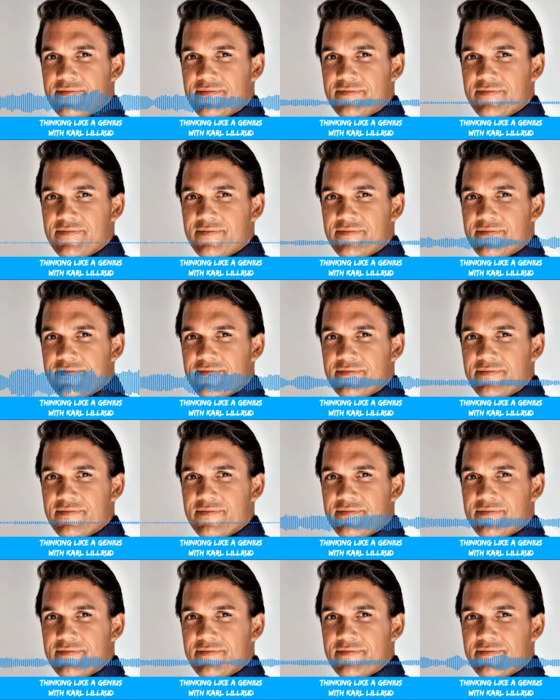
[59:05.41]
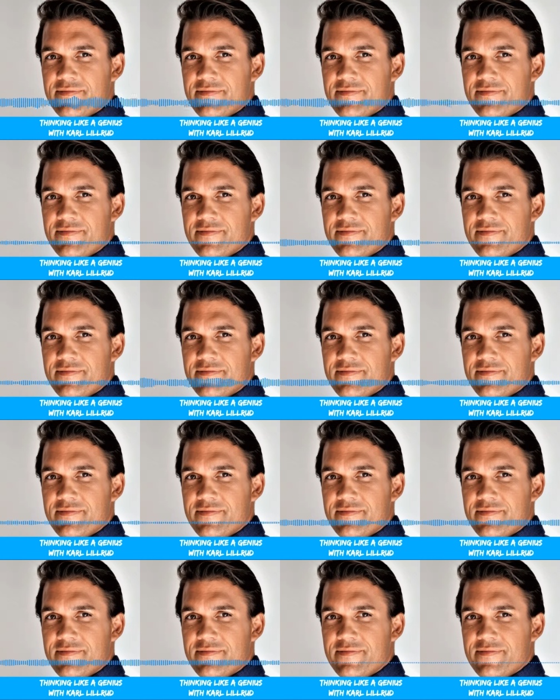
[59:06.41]
writing down the
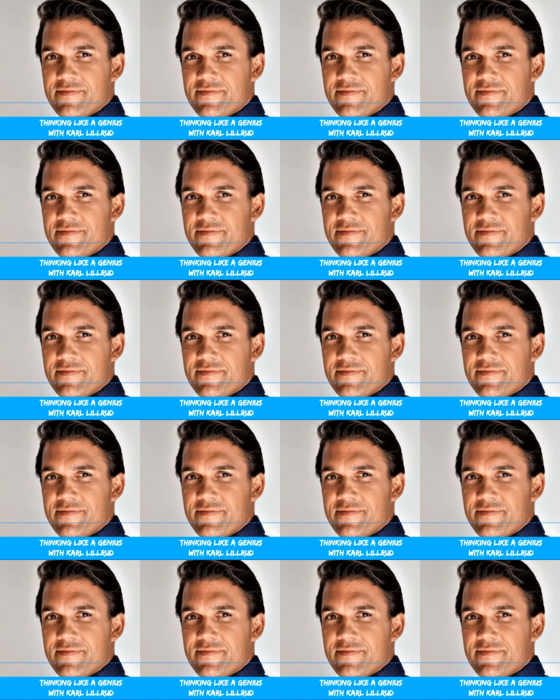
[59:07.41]
question,